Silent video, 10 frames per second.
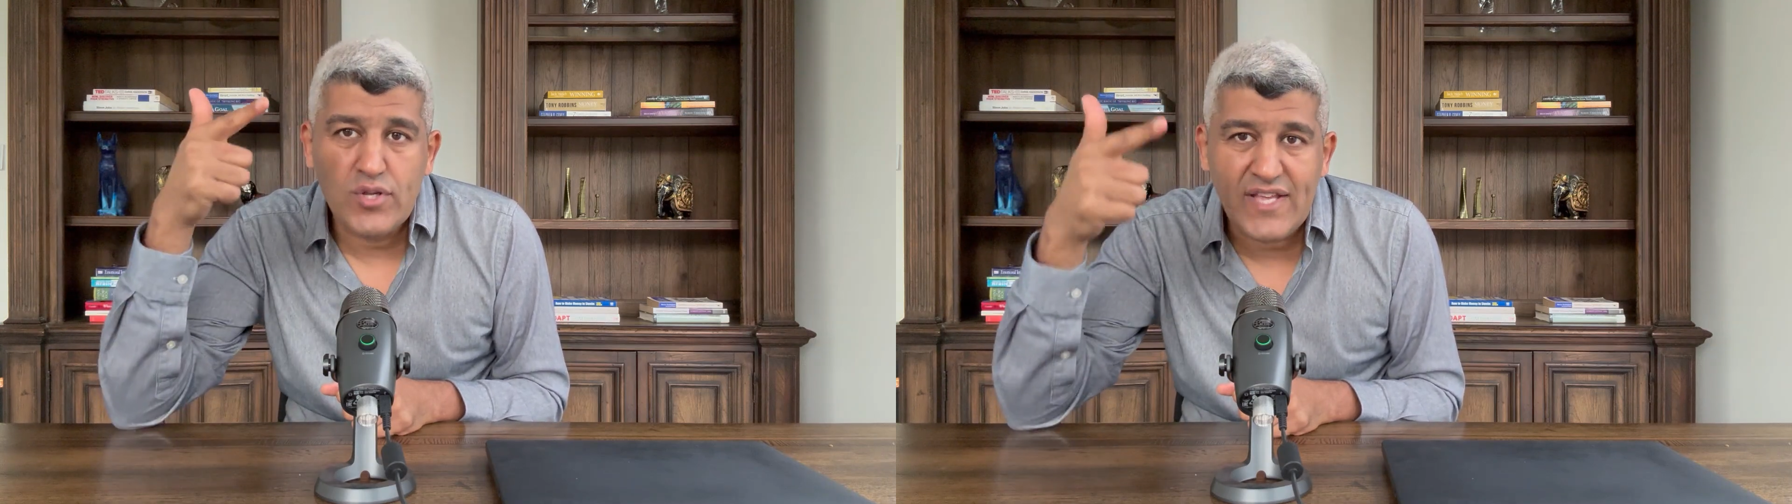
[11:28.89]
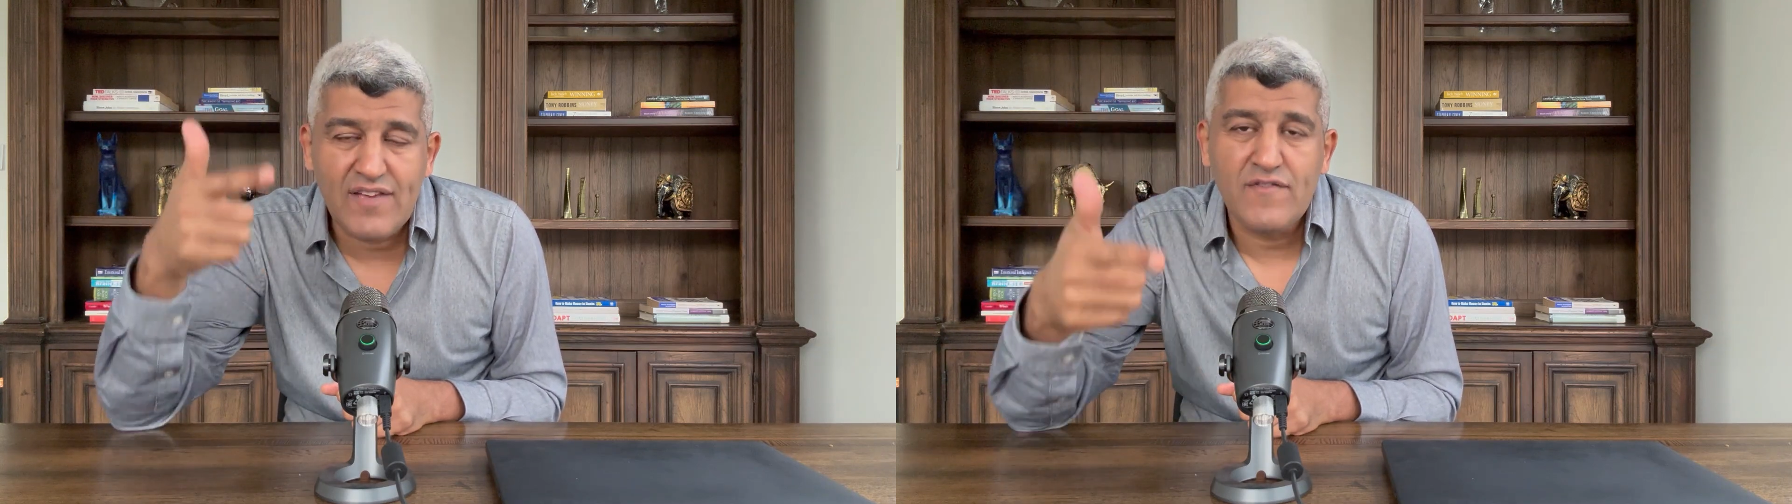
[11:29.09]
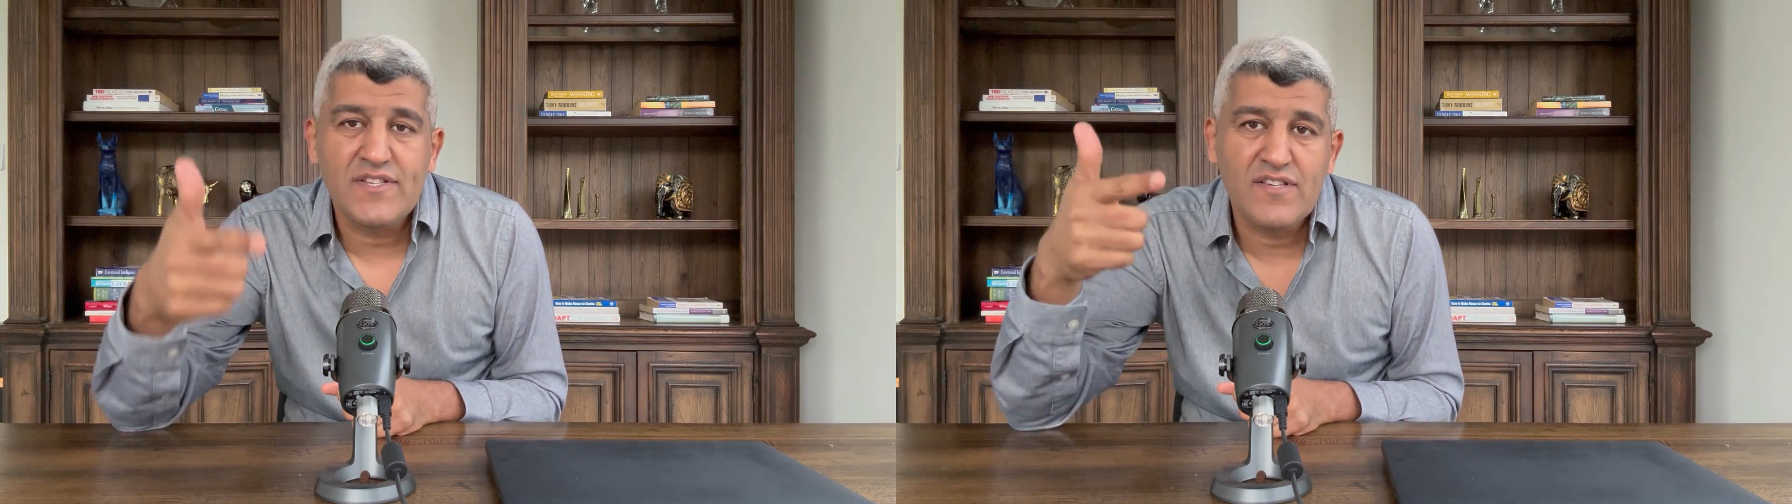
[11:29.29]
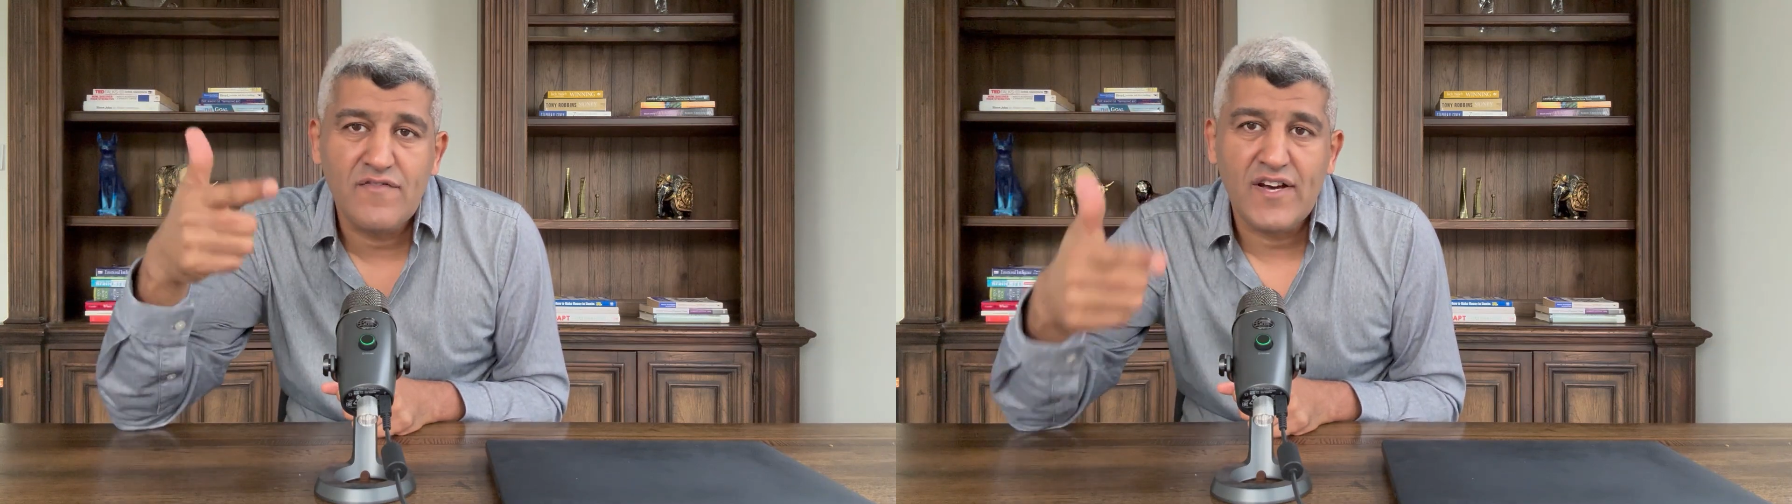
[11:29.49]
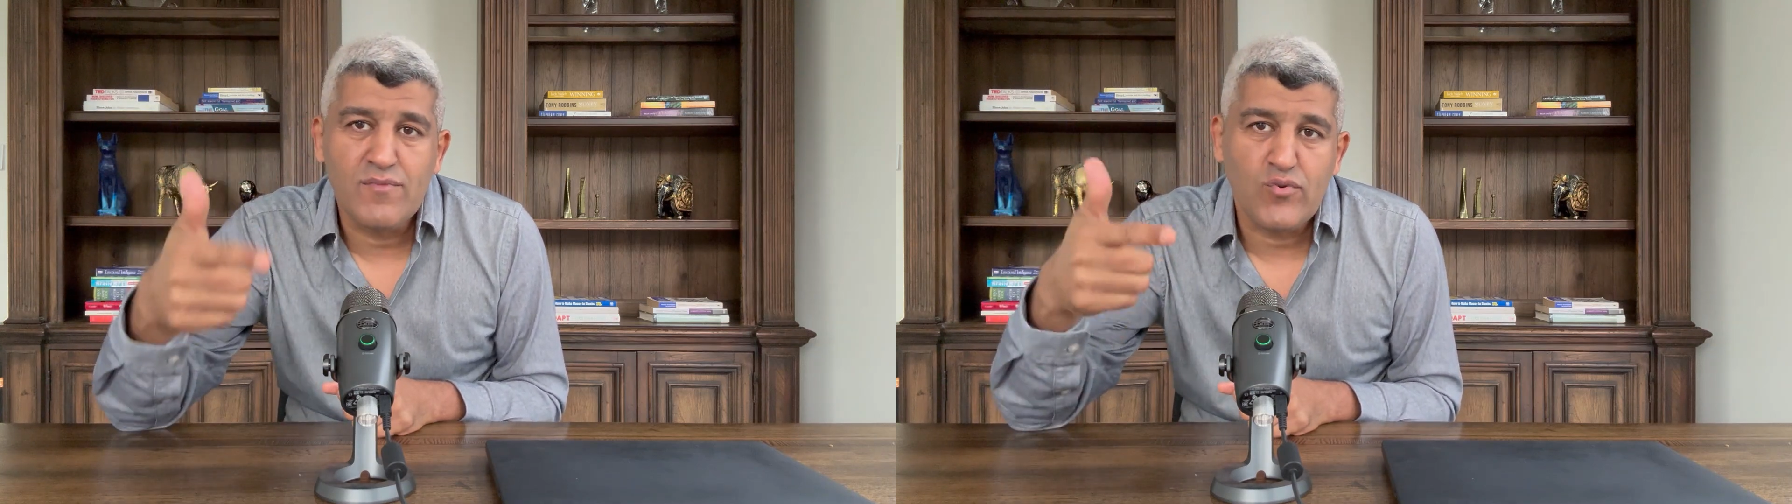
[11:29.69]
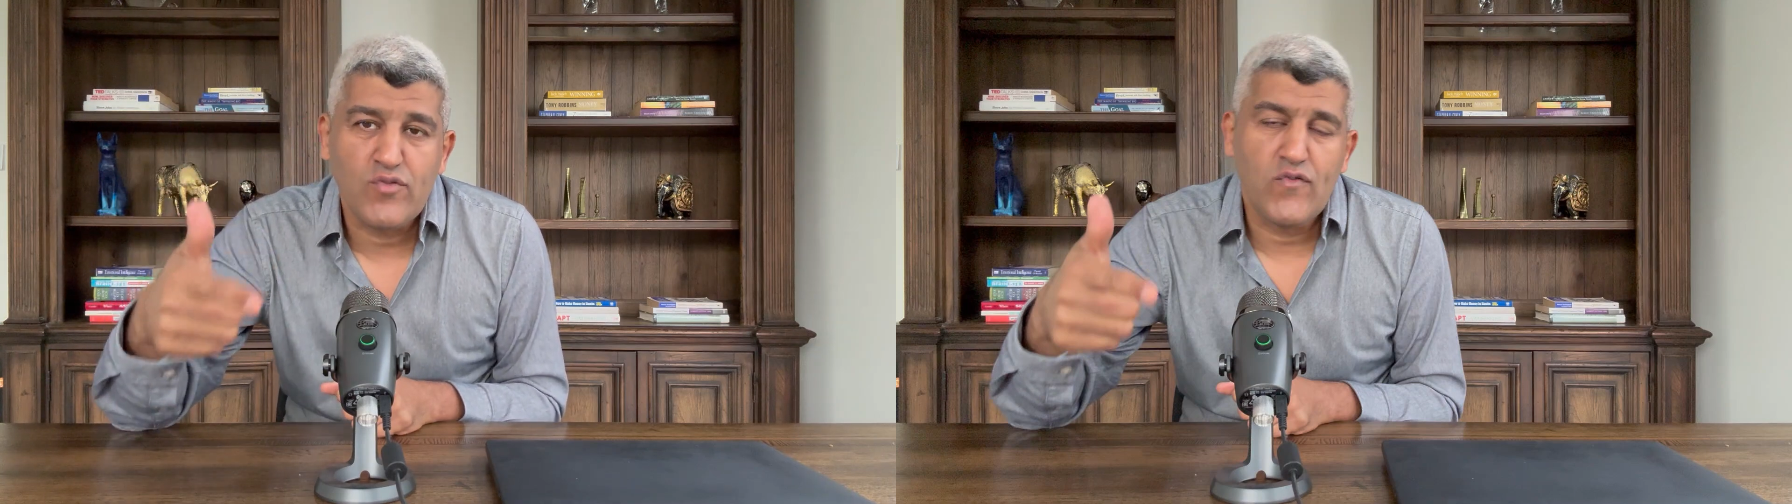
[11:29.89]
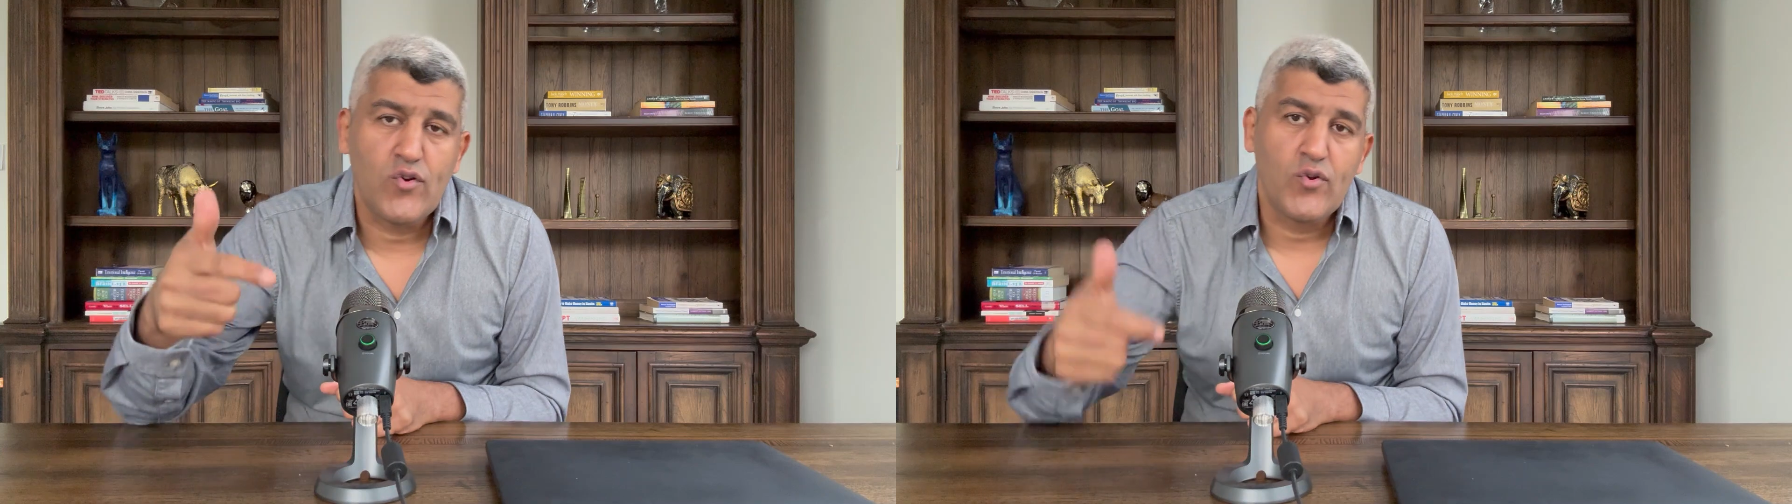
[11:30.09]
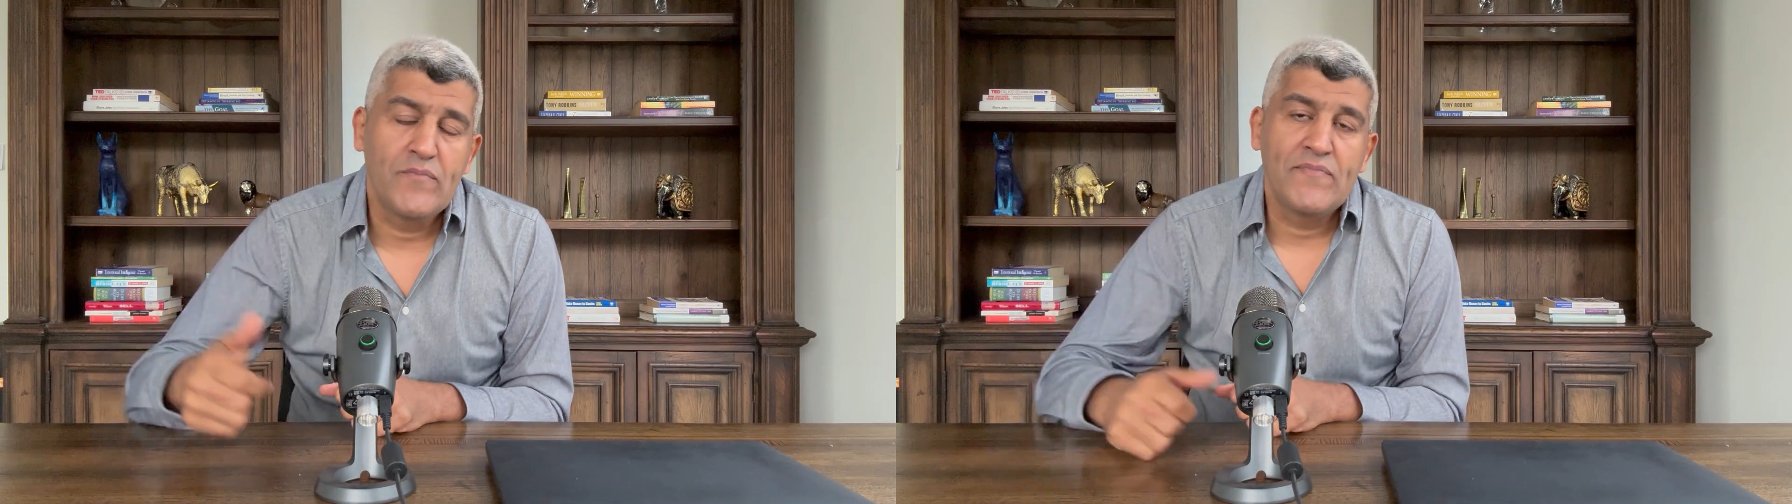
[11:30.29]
diversified portfolio.